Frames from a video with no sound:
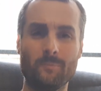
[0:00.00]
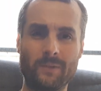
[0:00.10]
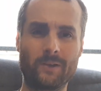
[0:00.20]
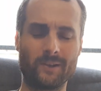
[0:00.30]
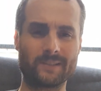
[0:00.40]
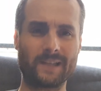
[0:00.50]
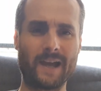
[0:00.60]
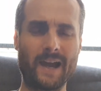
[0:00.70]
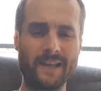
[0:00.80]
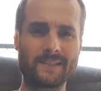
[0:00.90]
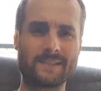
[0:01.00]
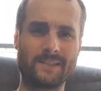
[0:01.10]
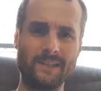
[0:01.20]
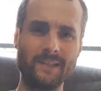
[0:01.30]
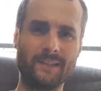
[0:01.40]
because I
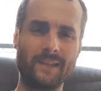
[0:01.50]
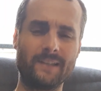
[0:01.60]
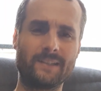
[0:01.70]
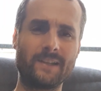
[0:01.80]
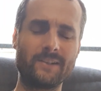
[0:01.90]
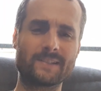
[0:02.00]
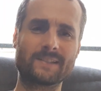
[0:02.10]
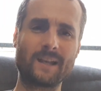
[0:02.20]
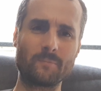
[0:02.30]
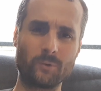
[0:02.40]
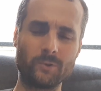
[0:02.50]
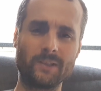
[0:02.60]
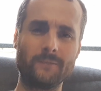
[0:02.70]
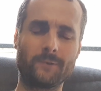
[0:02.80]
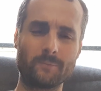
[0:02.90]
see that there is some good
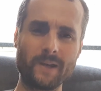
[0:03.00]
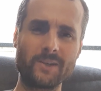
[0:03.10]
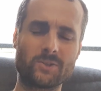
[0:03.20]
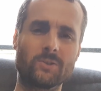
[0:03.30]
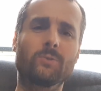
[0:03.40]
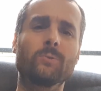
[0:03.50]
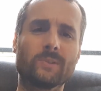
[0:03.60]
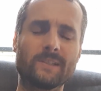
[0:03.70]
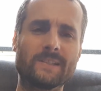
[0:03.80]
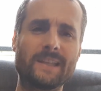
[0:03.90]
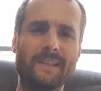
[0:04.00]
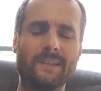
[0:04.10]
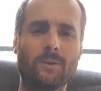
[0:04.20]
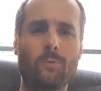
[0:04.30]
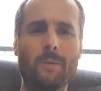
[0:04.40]
information to
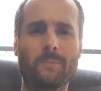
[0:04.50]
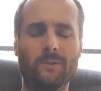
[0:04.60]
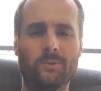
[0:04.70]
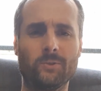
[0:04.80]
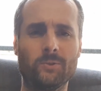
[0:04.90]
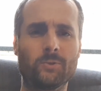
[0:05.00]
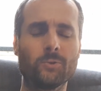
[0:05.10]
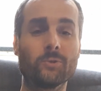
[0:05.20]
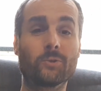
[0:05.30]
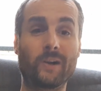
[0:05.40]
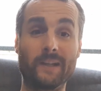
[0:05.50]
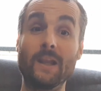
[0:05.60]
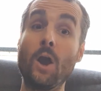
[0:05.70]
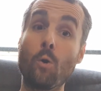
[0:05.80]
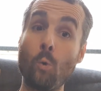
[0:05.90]
sending weapon to to Ukraine.
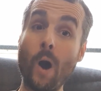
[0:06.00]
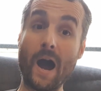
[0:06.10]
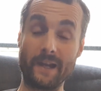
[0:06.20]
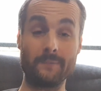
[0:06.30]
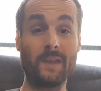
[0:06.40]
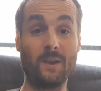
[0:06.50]
Why?